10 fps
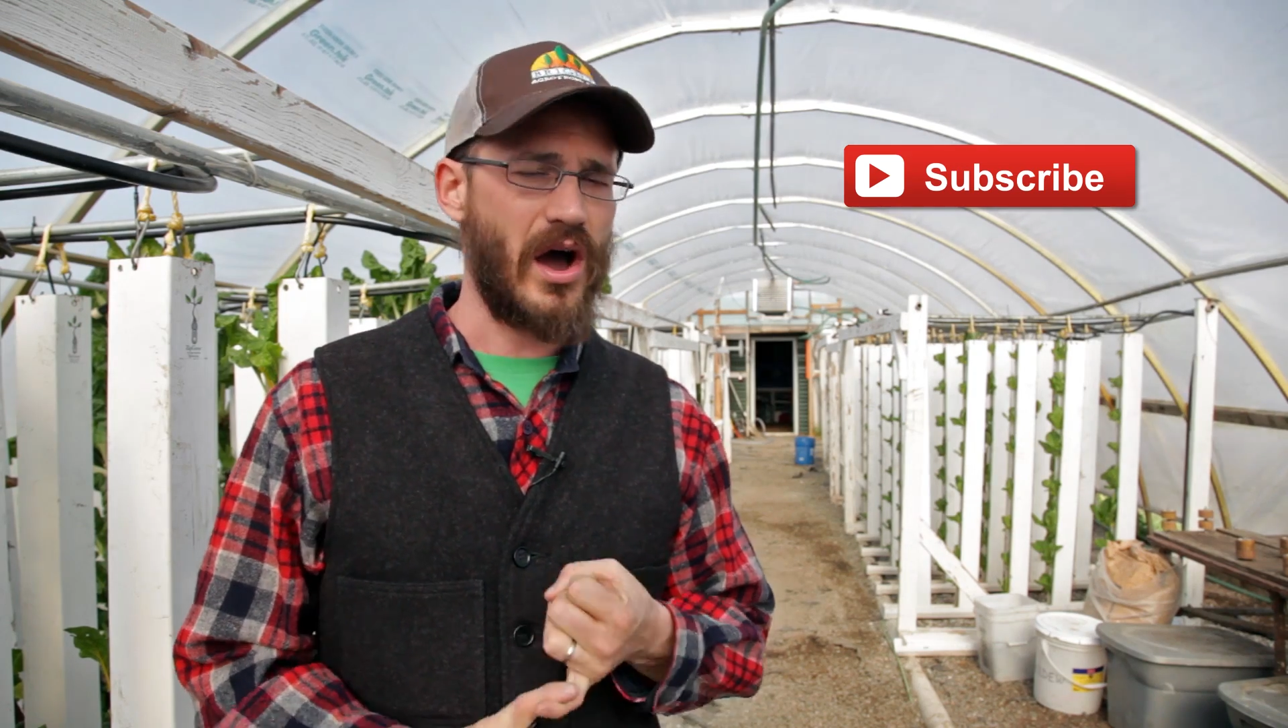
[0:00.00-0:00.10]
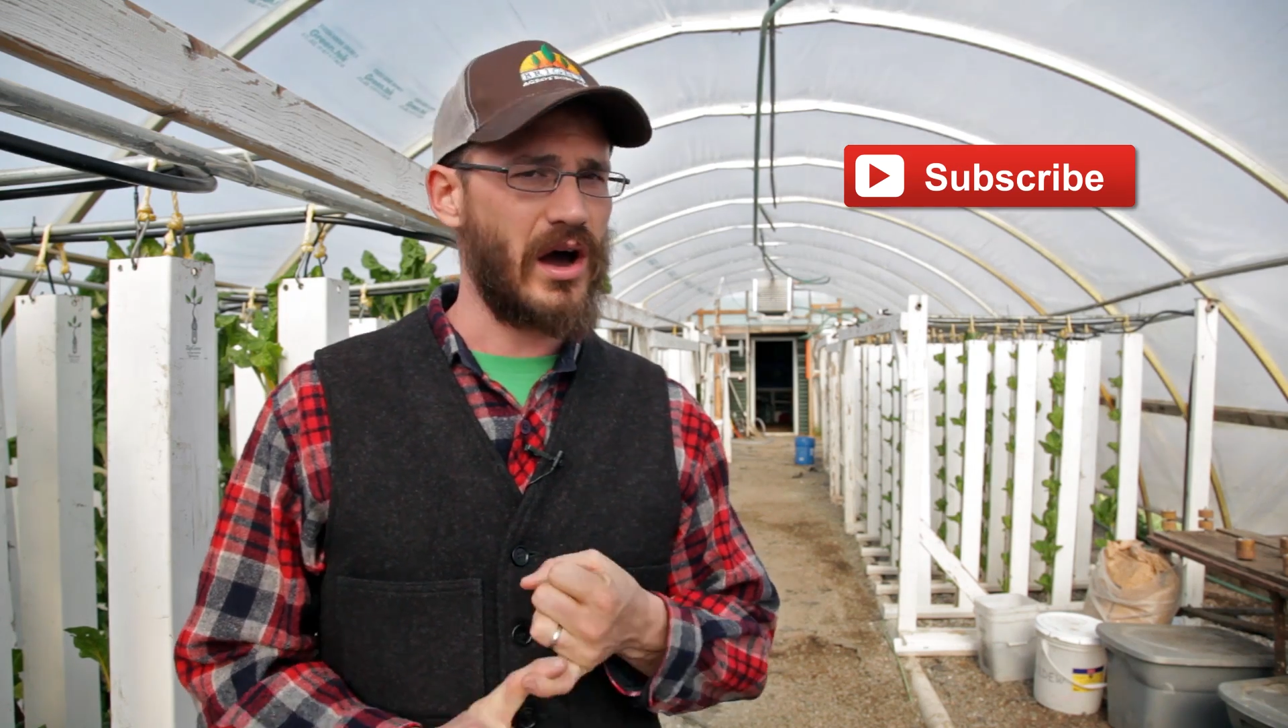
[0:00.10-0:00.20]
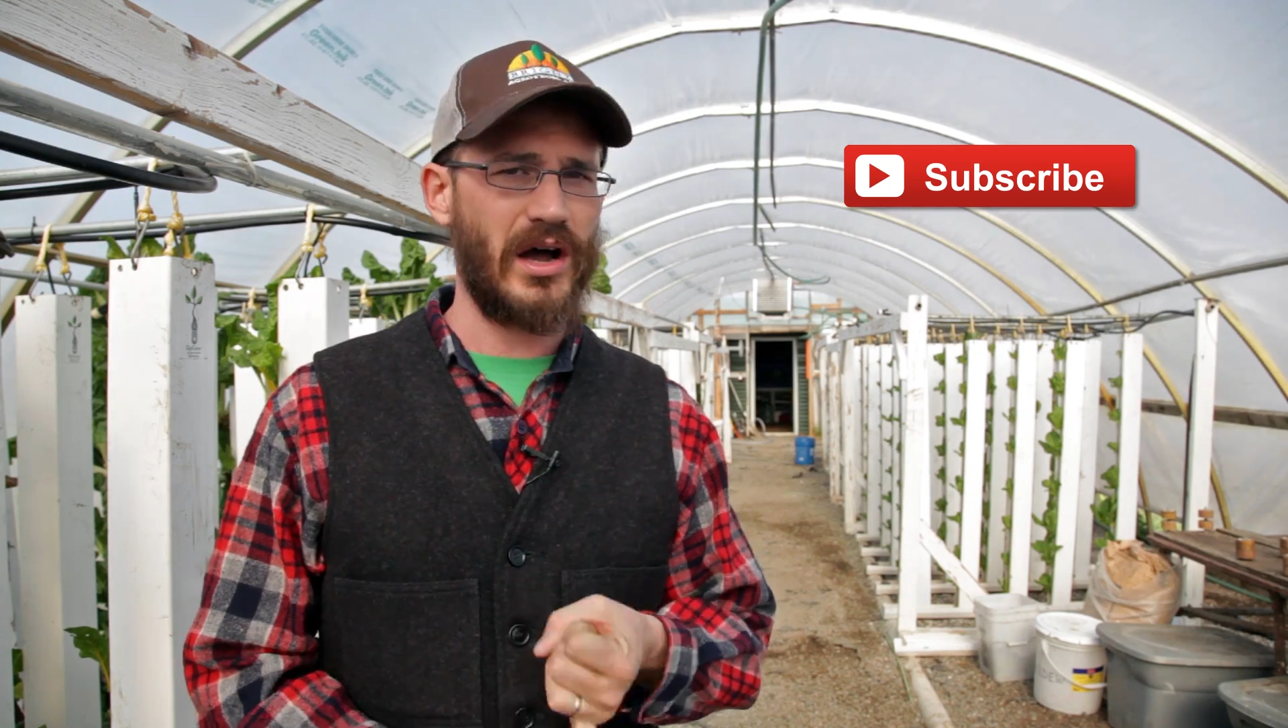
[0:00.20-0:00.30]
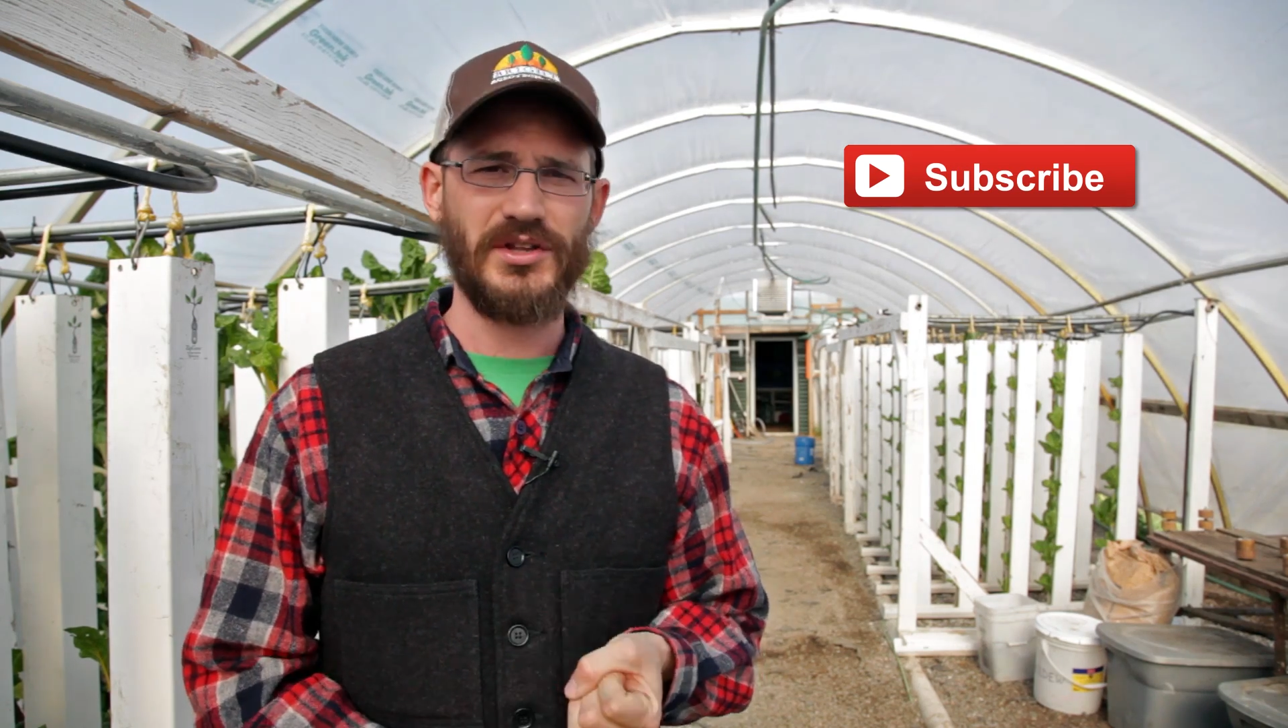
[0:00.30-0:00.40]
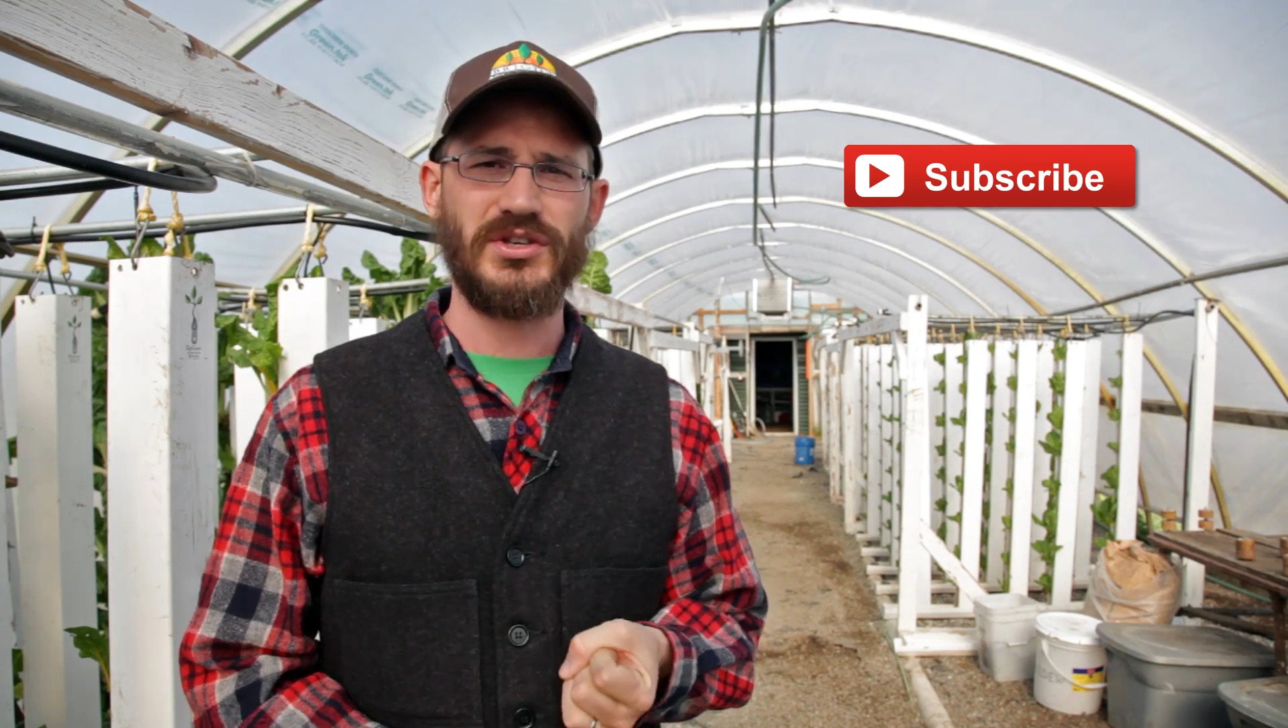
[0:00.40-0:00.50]

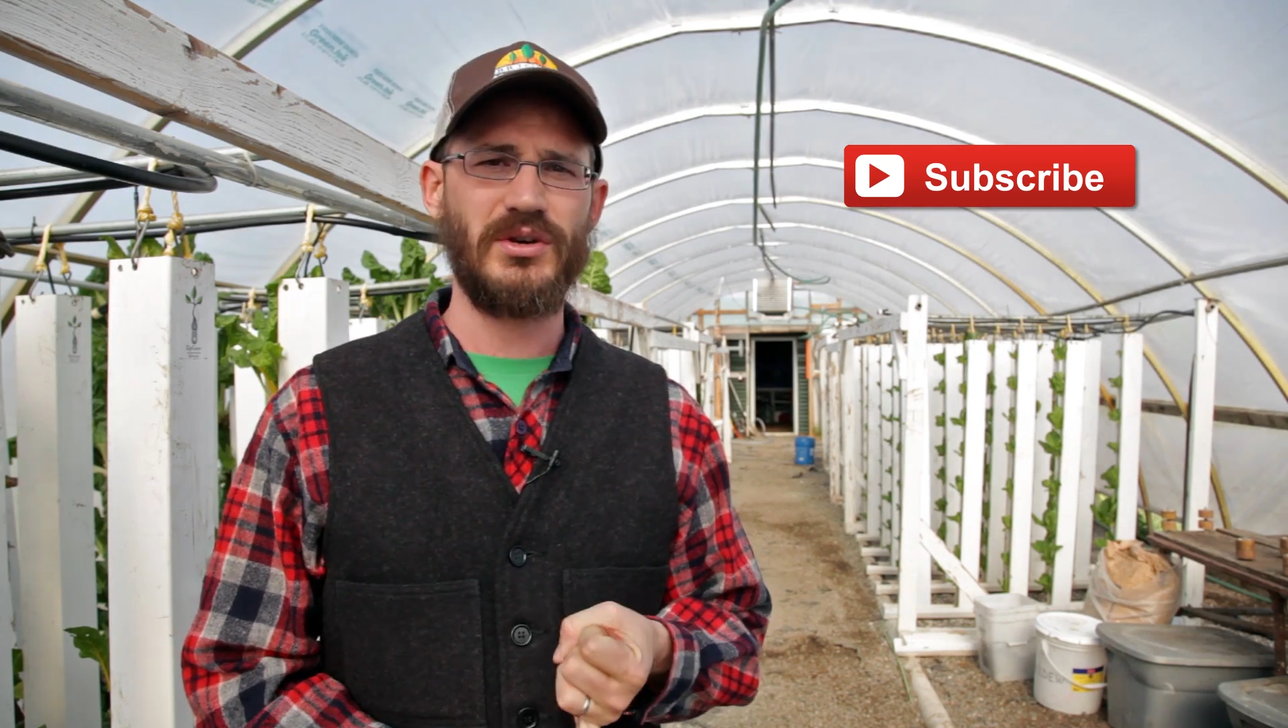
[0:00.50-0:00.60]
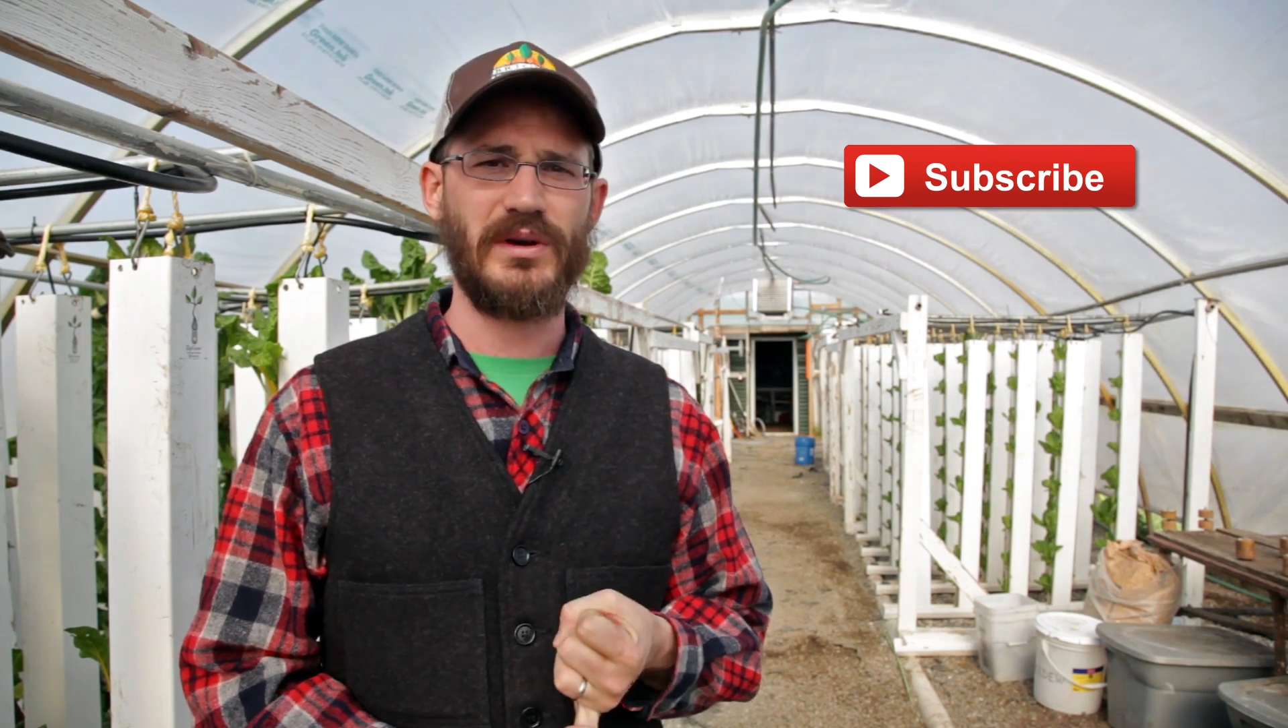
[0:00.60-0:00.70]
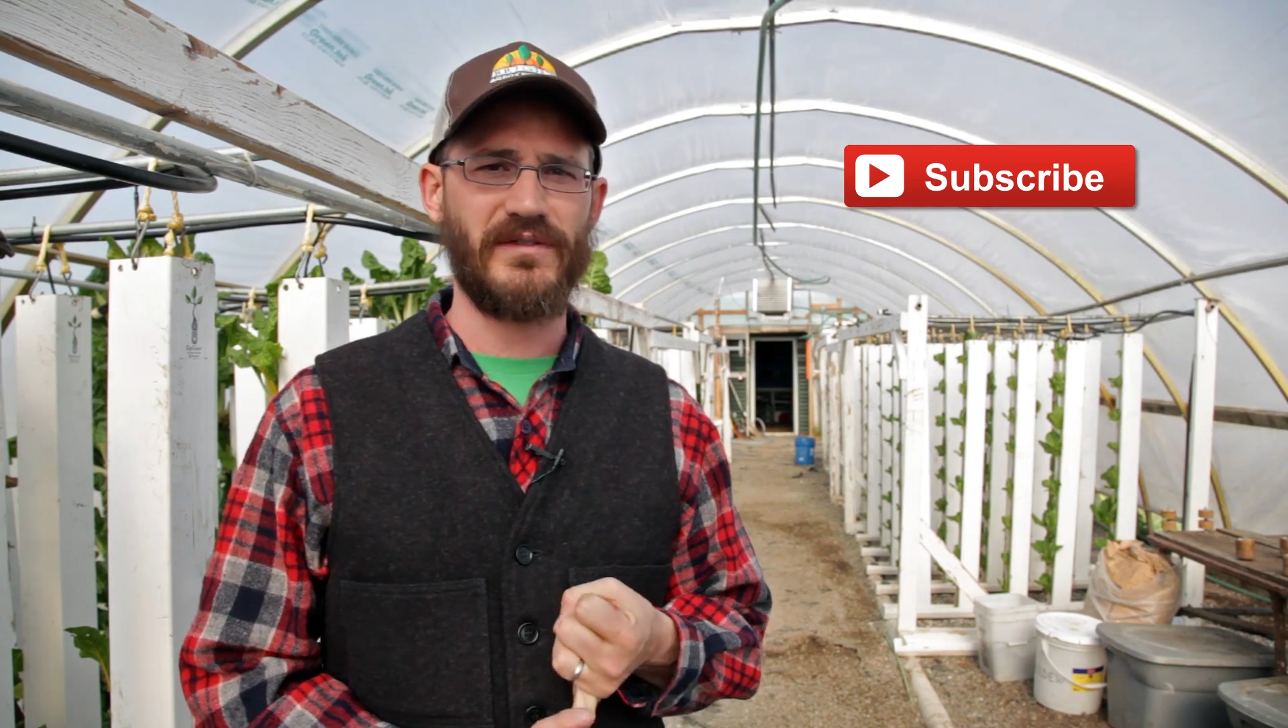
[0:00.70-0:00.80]
all to